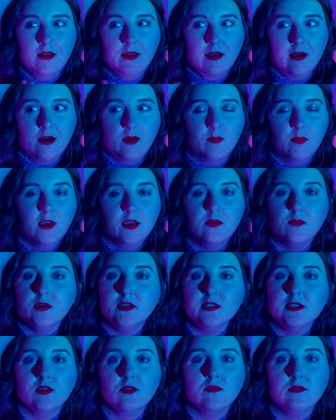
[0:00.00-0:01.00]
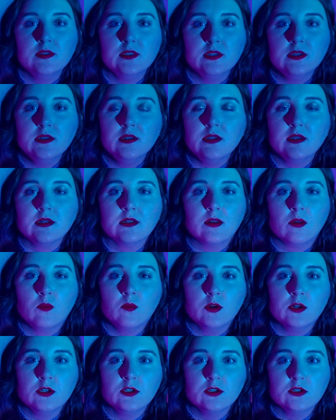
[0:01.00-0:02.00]
not make myself sick, and I
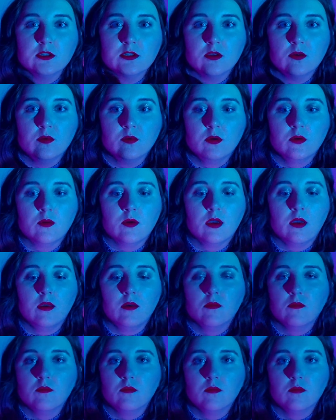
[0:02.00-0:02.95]
want to just go, okay,